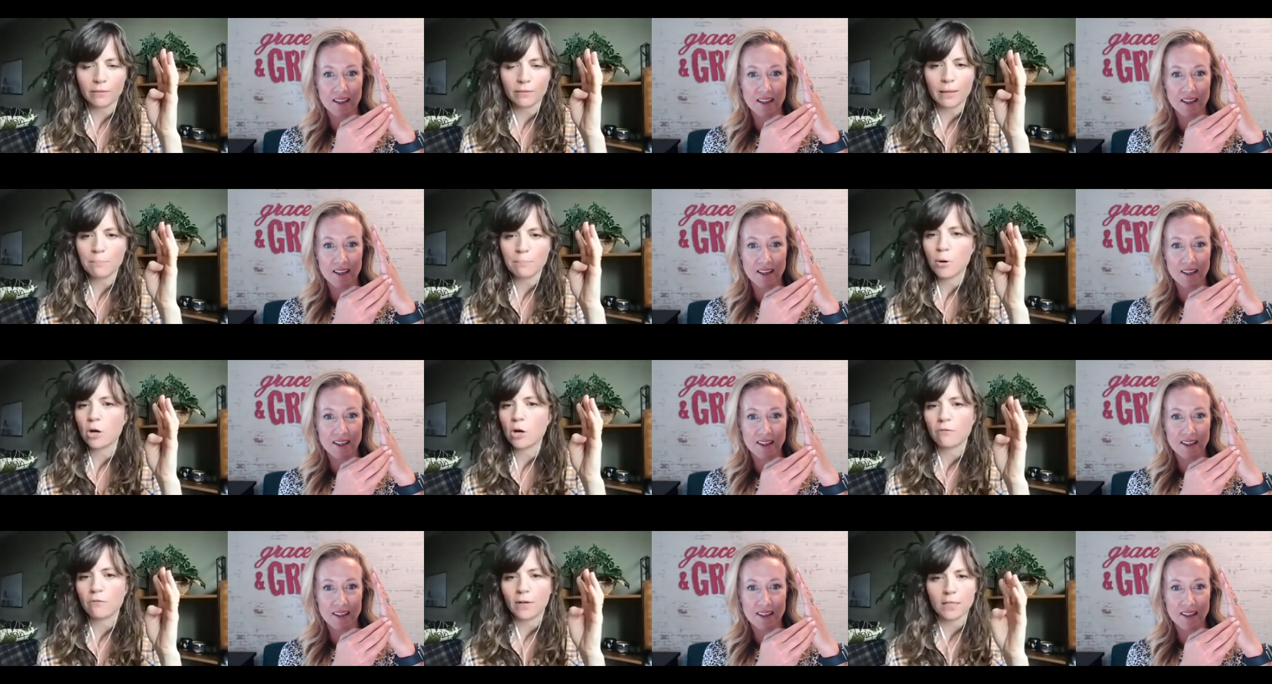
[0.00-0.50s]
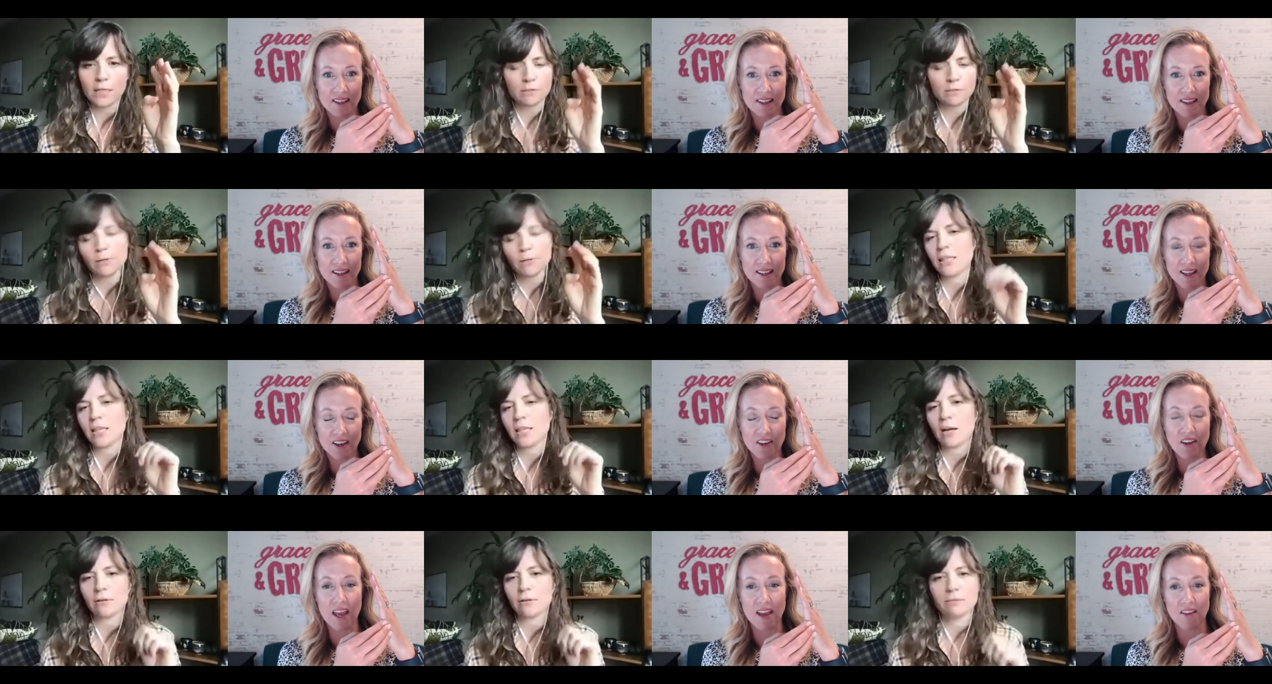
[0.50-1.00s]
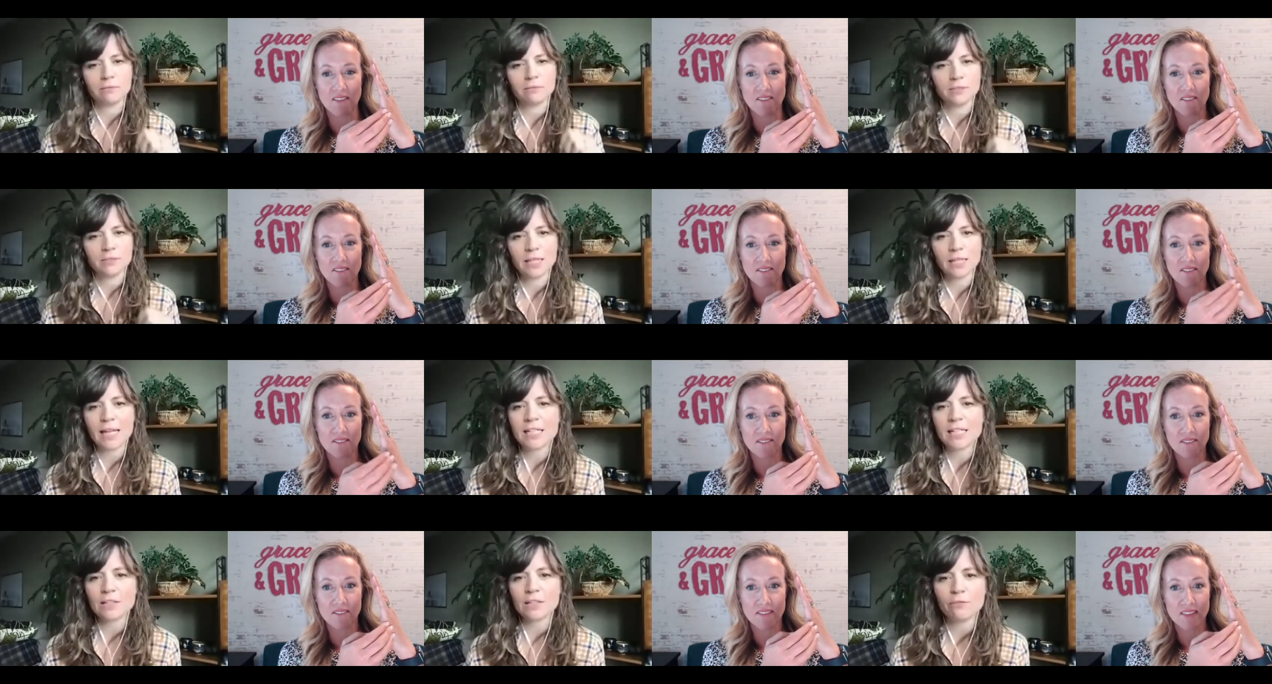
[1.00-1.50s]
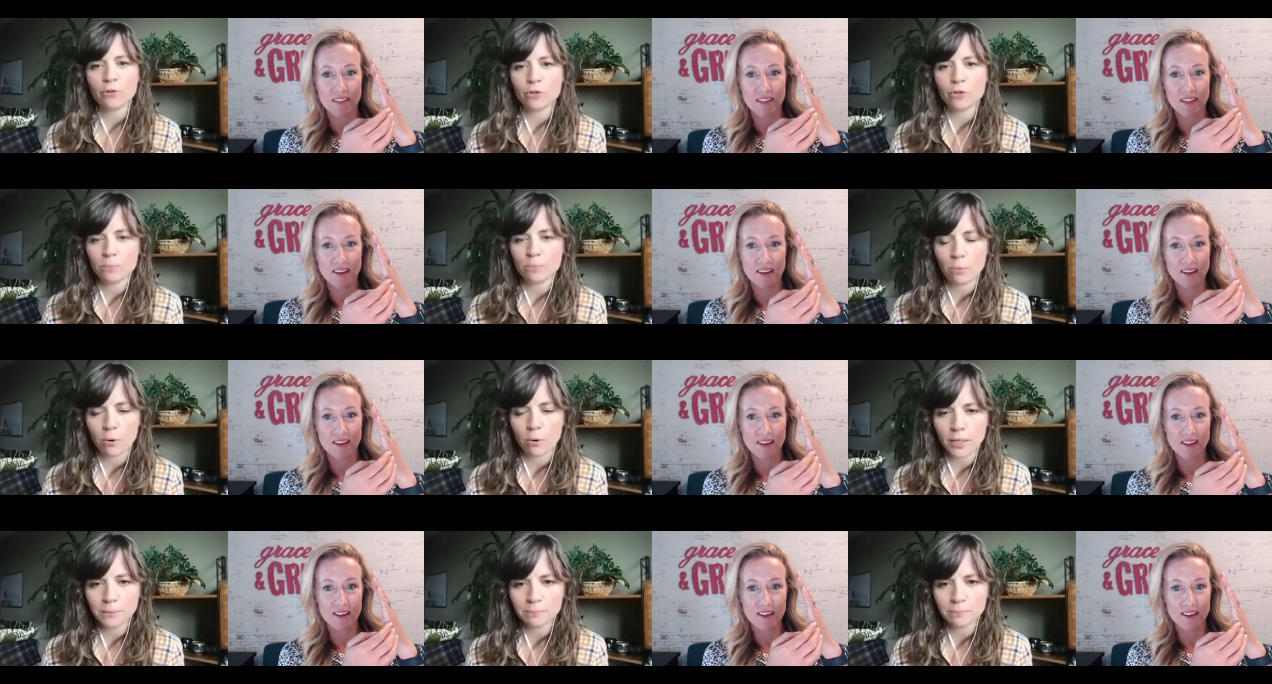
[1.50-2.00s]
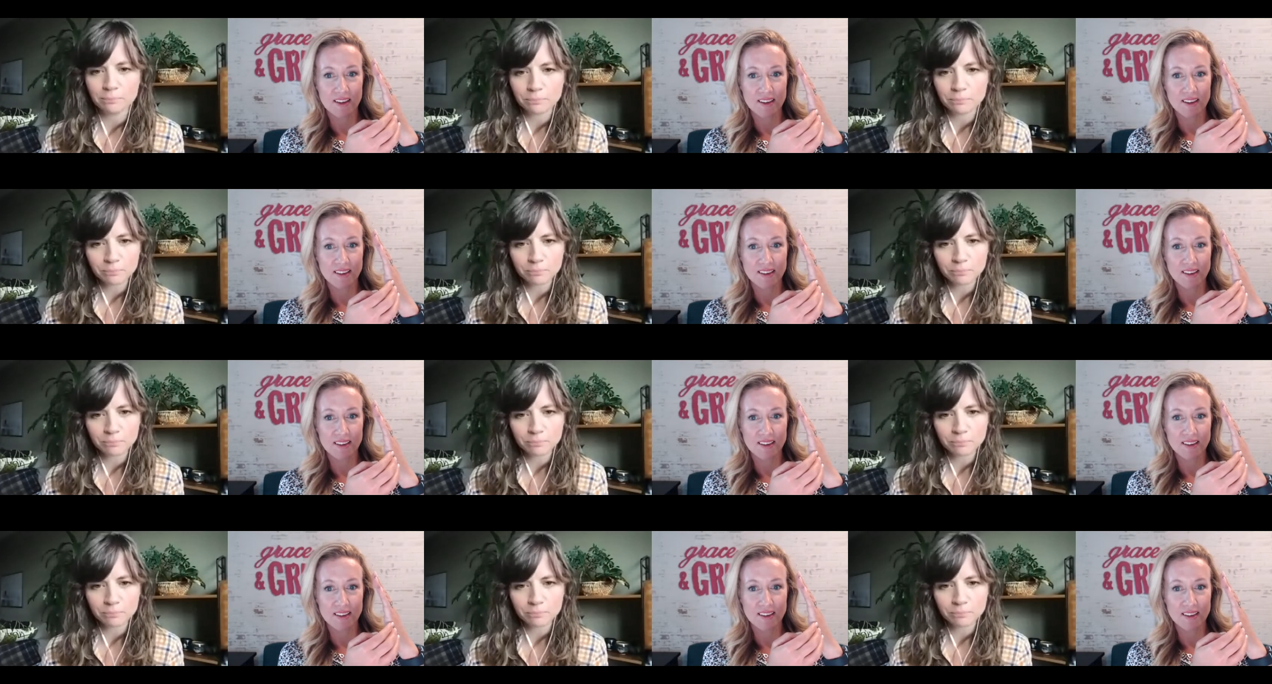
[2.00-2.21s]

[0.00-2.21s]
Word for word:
Speaker 1: That perfect, right there. Okay. So that's the first point.